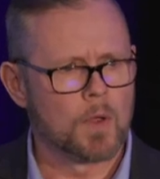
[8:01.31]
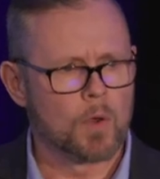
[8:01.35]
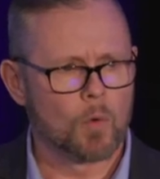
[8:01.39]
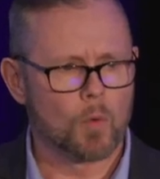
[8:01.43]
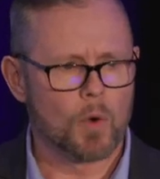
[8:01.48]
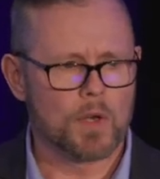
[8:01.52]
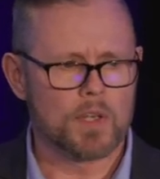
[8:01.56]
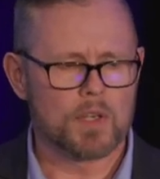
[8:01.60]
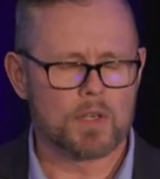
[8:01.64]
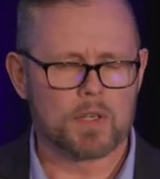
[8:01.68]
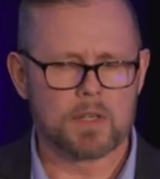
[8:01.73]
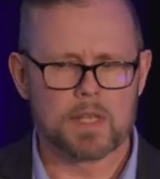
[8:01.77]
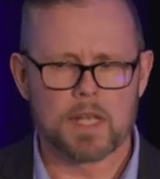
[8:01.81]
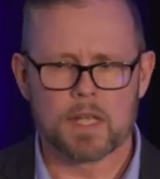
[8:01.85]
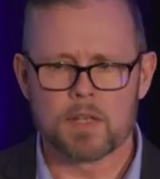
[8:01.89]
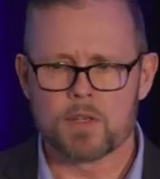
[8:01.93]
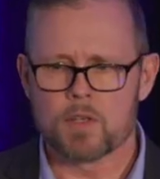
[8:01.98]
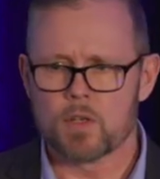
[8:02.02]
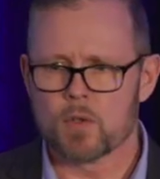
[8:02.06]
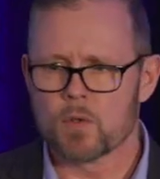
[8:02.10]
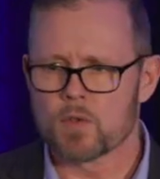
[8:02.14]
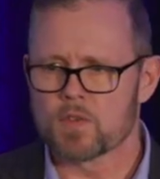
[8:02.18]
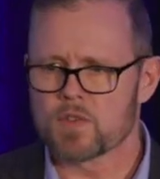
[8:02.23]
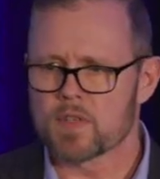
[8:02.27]
What you can then
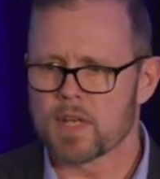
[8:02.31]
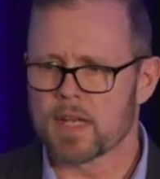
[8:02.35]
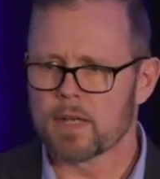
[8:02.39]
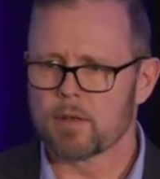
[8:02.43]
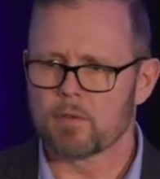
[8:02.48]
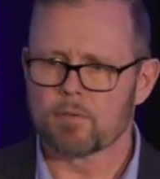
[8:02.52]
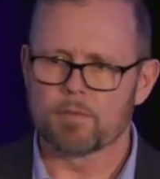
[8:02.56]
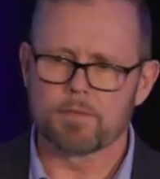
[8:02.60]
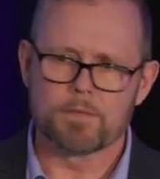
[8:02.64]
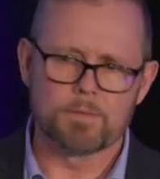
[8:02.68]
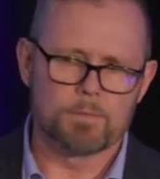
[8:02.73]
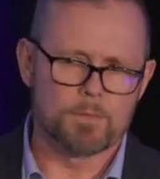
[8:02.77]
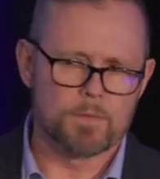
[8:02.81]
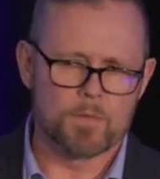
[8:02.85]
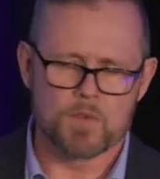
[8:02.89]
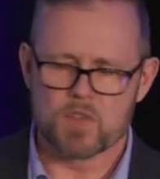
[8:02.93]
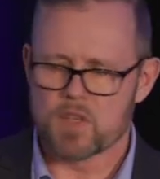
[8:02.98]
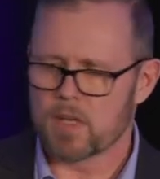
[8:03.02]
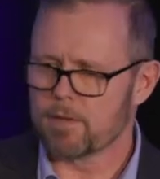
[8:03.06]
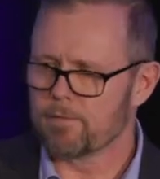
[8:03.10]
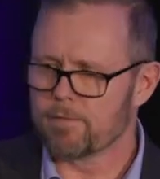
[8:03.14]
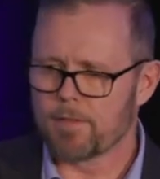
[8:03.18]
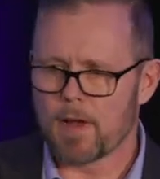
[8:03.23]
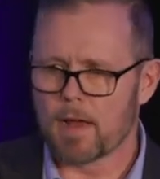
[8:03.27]
do is take,
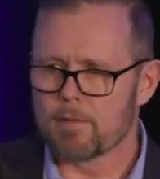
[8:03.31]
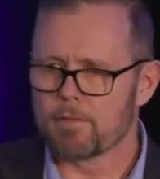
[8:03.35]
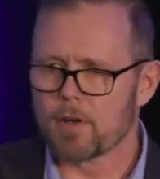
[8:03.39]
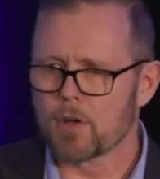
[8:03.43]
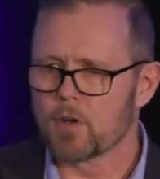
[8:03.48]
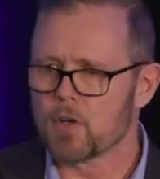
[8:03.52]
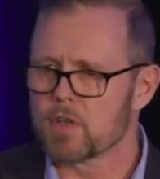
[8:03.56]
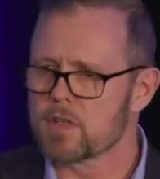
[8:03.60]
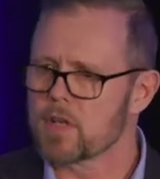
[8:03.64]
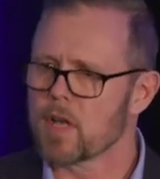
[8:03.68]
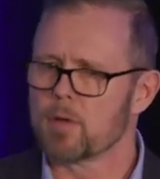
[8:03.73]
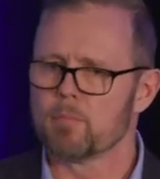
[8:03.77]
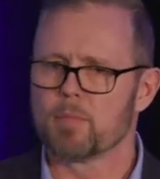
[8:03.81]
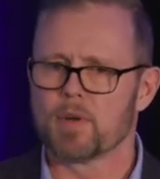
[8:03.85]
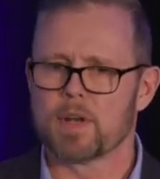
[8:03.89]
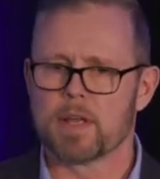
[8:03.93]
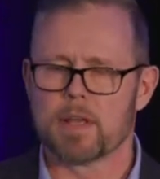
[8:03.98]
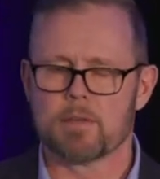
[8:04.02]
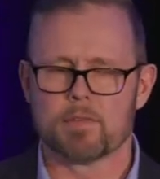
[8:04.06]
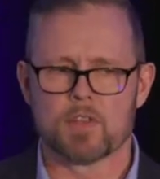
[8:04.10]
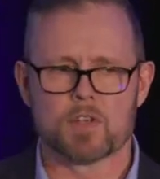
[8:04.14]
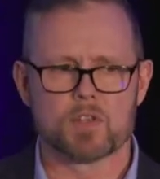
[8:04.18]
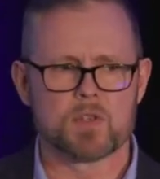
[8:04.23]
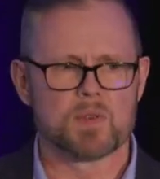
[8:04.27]
say, five hundred ton per day
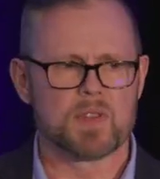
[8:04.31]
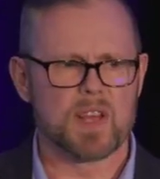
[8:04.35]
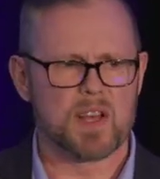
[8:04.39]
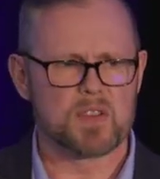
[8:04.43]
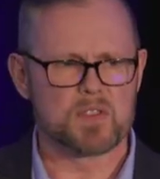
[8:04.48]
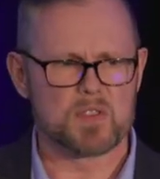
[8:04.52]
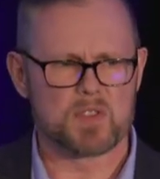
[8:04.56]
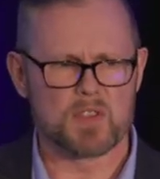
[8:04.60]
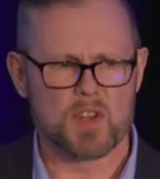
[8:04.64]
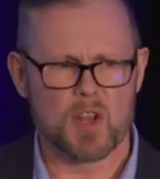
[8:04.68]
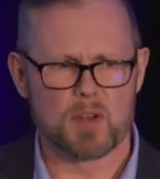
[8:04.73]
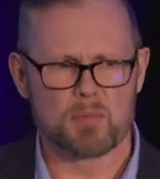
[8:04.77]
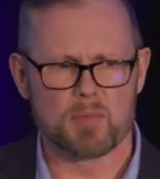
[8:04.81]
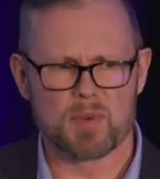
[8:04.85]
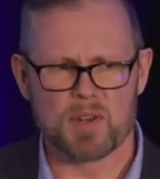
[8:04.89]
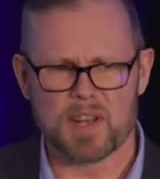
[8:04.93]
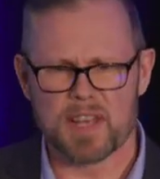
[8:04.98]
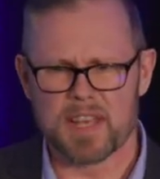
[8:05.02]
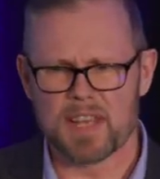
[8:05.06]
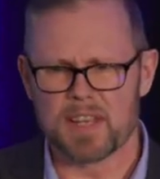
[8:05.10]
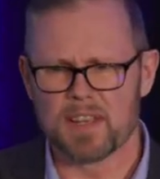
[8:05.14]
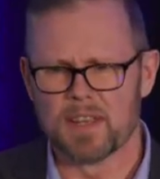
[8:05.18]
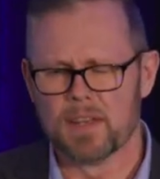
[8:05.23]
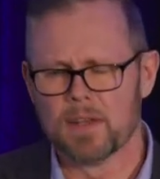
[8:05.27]
of the two thousand ton per
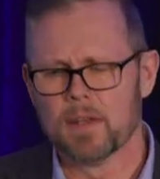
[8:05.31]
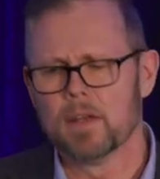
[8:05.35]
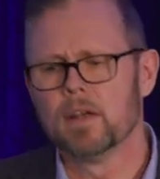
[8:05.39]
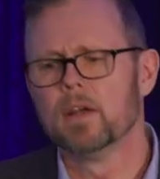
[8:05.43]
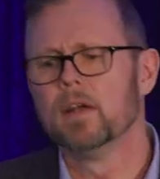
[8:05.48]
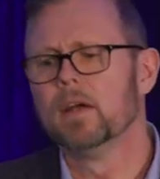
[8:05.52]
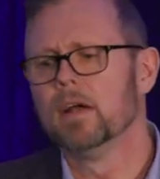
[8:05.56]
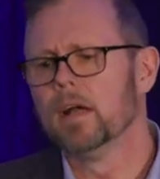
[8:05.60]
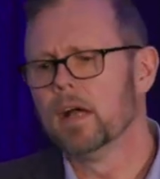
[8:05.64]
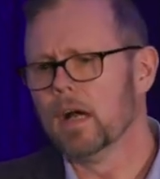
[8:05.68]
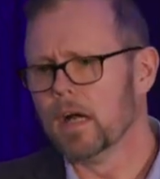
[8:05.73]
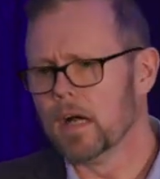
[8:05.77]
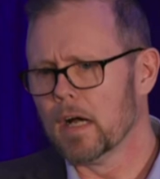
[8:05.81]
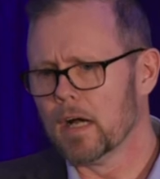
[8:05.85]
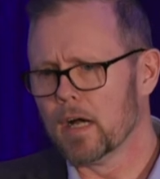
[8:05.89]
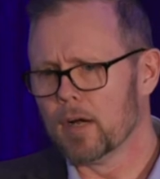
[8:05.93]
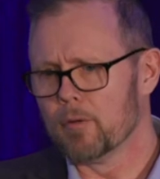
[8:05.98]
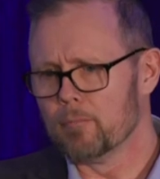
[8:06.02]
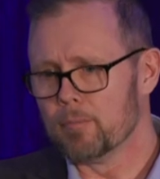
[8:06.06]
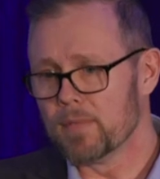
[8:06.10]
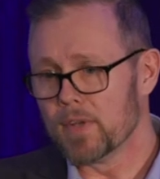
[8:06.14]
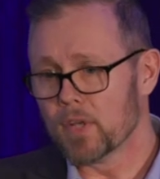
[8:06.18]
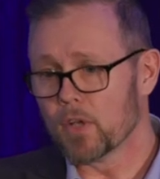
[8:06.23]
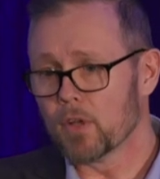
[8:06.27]
day uh,
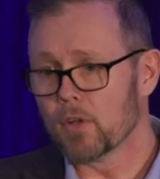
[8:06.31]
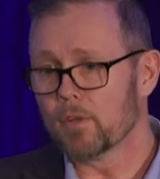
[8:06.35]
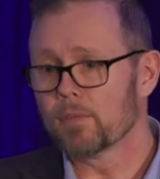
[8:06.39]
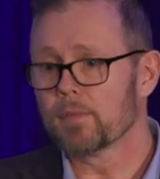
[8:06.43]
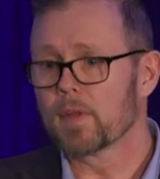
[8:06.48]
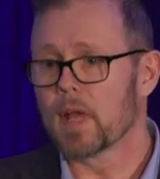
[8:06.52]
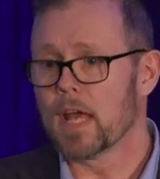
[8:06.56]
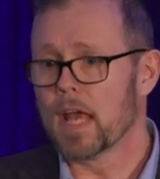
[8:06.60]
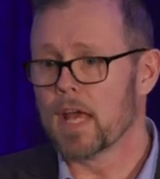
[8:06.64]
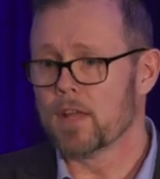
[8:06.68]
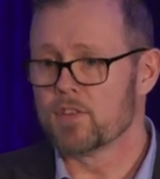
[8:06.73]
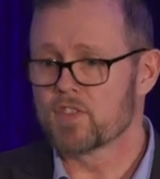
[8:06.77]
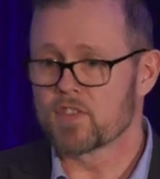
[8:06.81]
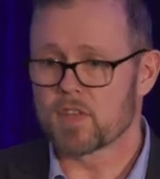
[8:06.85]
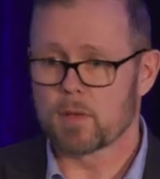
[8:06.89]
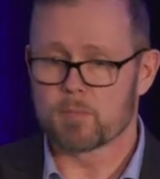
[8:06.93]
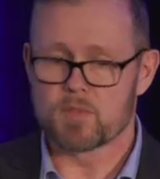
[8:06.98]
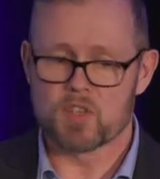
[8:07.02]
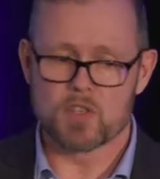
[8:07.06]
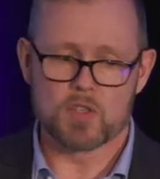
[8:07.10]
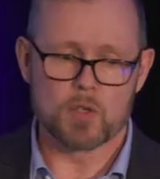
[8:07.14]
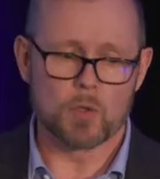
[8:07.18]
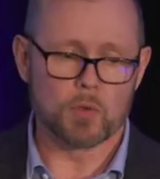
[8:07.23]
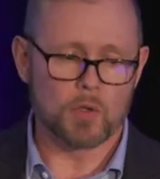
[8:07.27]
mill and
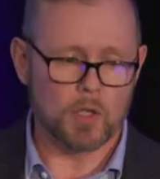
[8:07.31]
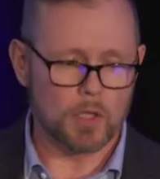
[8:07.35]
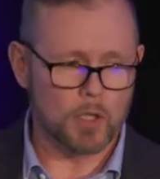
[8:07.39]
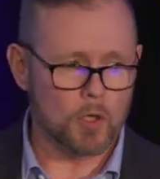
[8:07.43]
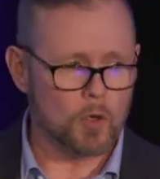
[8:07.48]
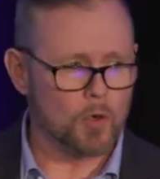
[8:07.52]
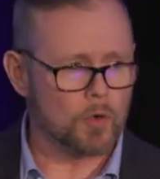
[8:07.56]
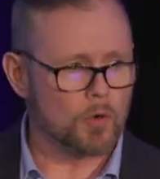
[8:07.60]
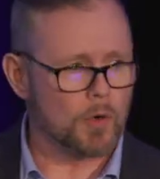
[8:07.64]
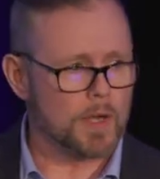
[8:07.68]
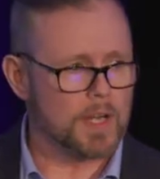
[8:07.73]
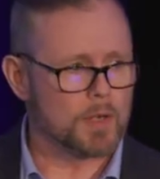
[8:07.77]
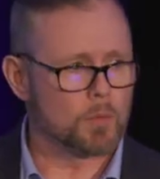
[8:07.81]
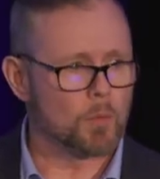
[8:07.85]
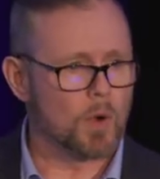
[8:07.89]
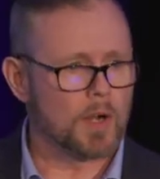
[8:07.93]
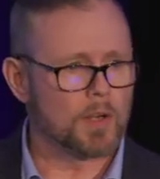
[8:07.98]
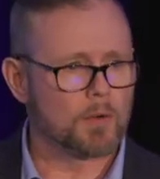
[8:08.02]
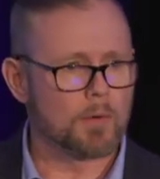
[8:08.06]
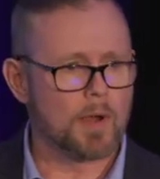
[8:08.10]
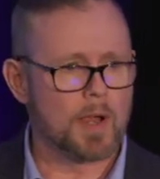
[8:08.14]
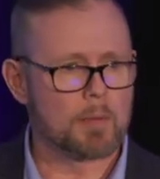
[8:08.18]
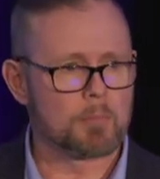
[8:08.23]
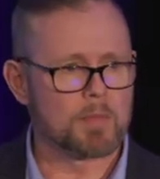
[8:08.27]
substitute the low grade
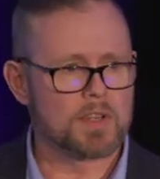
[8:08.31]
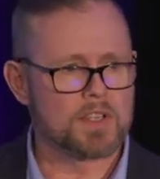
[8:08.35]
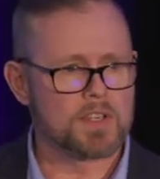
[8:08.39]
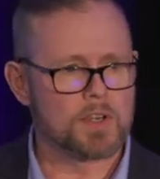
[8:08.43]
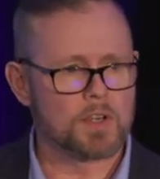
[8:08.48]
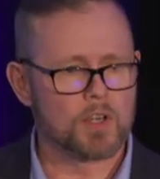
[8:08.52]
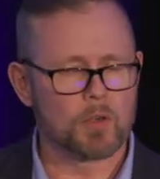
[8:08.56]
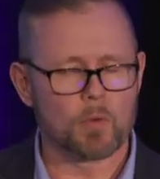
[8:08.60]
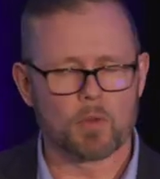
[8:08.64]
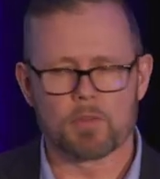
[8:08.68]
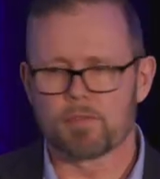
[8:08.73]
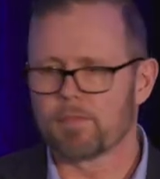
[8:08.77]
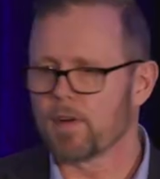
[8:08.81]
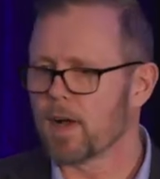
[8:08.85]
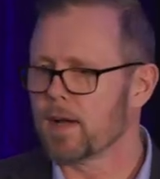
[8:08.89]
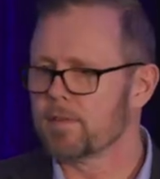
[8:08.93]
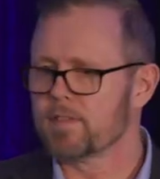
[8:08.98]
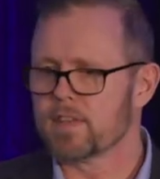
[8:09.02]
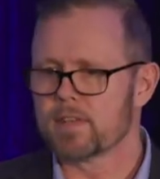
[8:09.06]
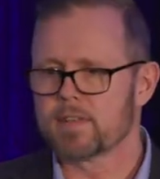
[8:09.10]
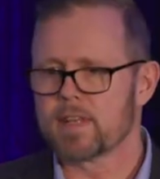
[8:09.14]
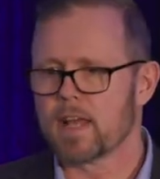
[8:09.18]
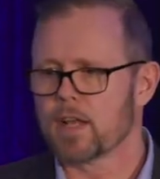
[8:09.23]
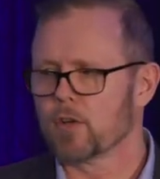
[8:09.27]
one gram material with five
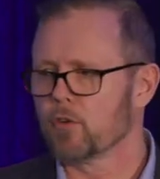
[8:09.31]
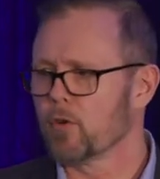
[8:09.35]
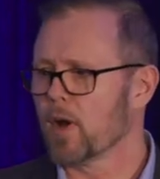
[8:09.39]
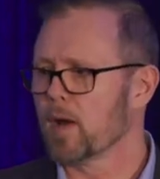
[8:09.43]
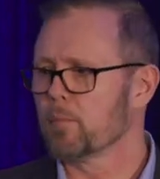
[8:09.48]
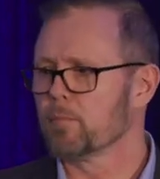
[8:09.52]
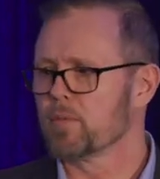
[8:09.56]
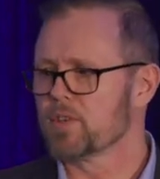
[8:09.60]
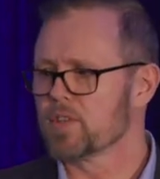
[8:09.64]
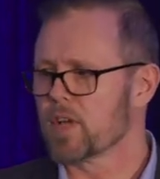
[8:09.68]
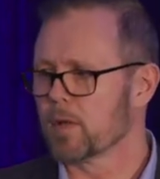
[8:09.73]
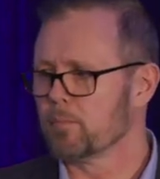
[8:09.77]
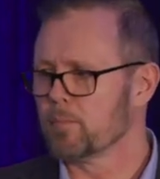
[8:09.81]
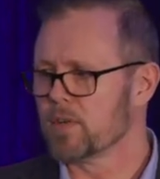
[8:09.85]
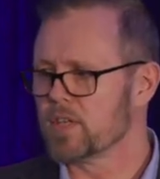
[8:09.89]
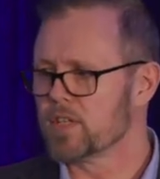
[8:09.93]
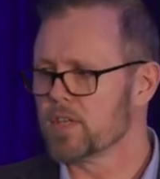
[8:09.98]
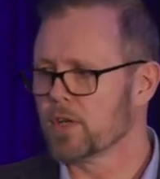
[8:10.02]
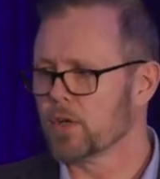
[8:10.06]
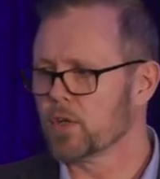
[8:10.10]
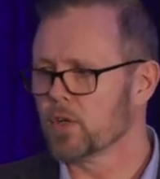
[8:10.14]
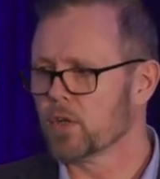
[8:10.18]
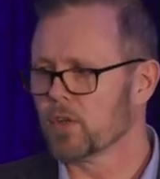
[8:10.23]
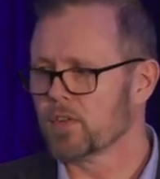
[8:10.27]
to ten gram per ton
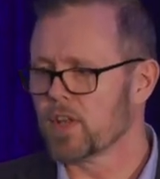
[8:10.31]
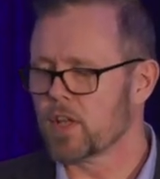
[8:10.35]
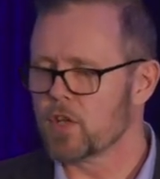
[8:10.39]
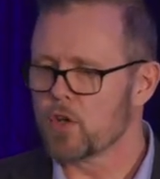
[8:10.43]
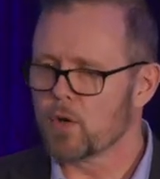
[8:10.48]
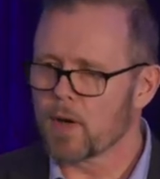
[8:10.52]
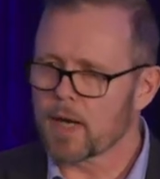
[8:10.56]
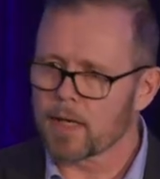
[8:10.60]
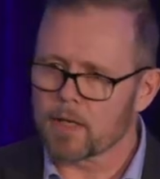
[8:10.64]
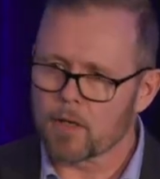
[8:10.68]
material. And then your